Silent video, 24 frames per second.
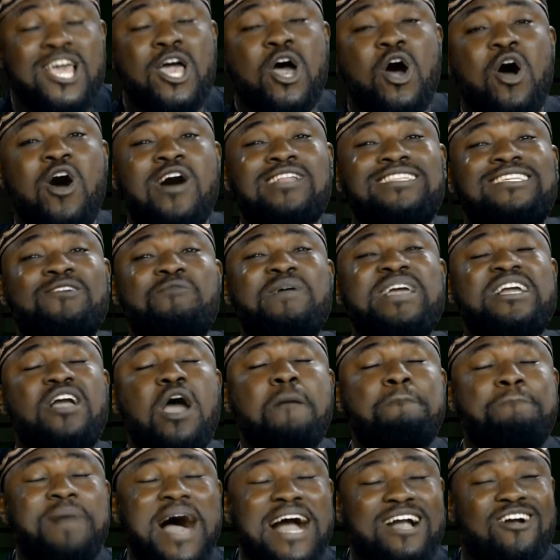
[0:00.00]
Until we
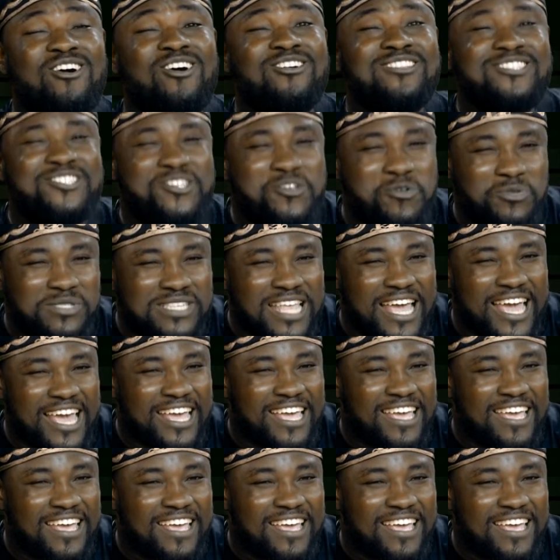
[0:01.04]
come back on Tuesday.